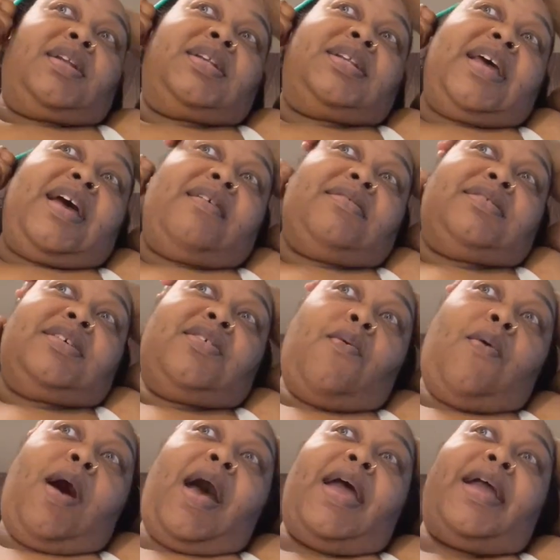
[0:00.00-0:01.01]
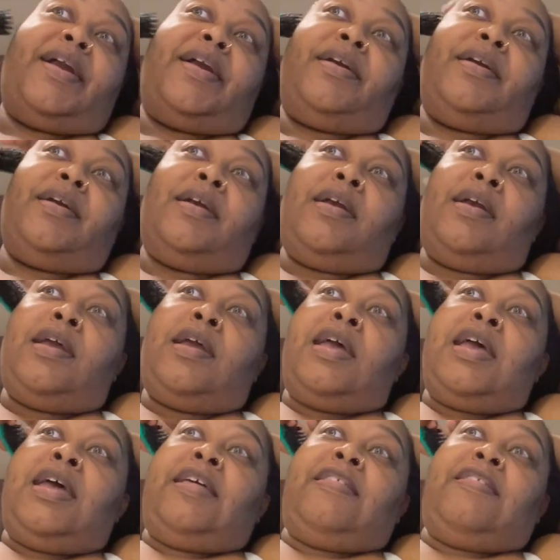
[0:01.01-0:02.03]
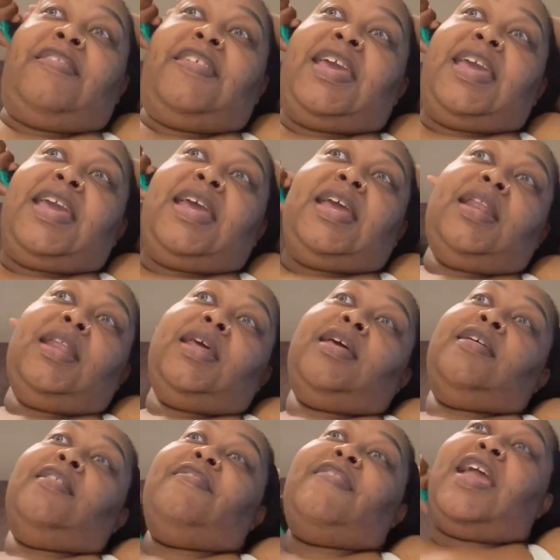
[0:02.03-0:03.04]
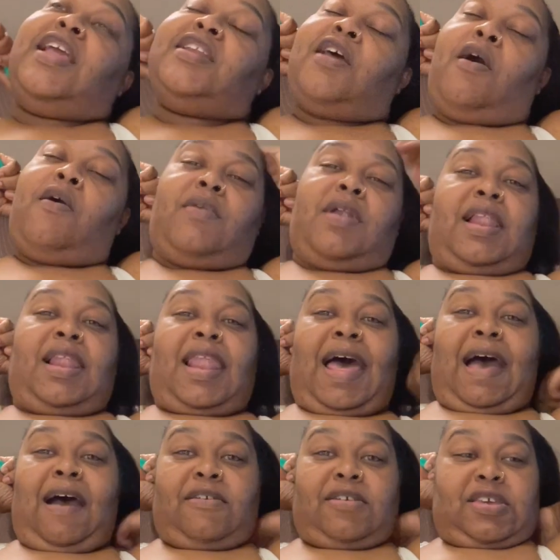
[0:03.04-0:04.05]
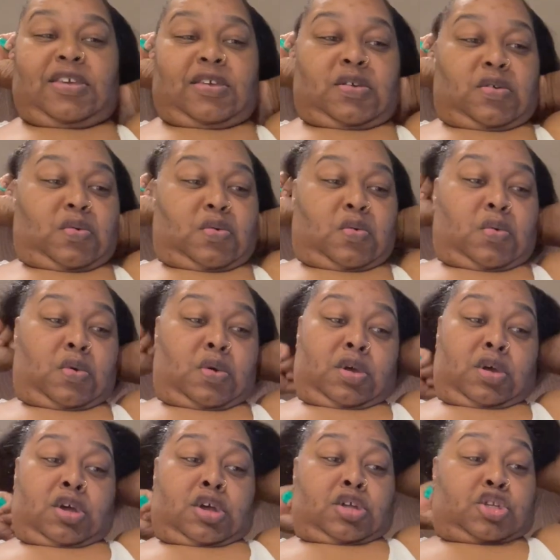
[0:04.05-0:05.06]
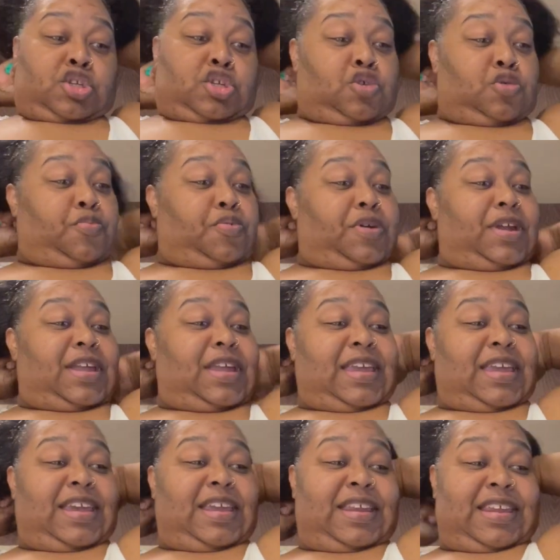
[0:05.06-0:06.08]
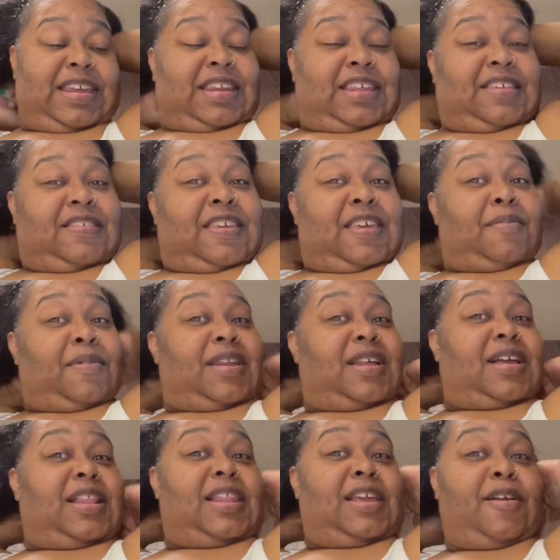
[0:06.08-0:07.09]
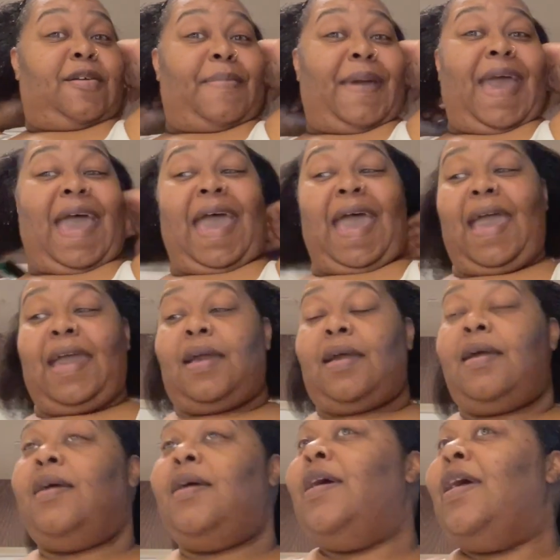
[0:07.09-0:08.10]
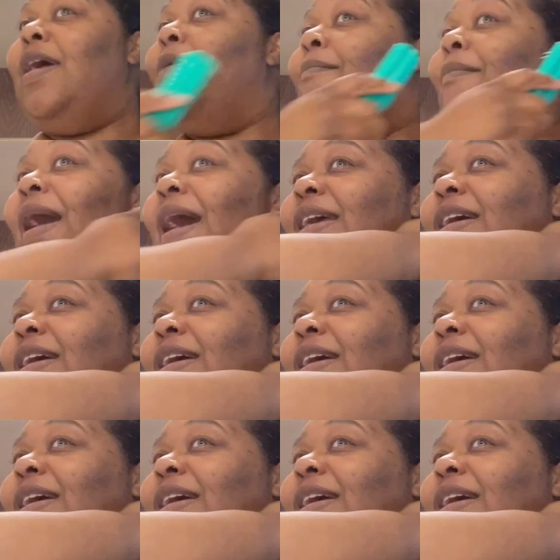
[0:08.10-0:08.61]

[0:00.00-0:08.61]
down to the wire. Then they don't allow you to bring in anything but a clear bag. And my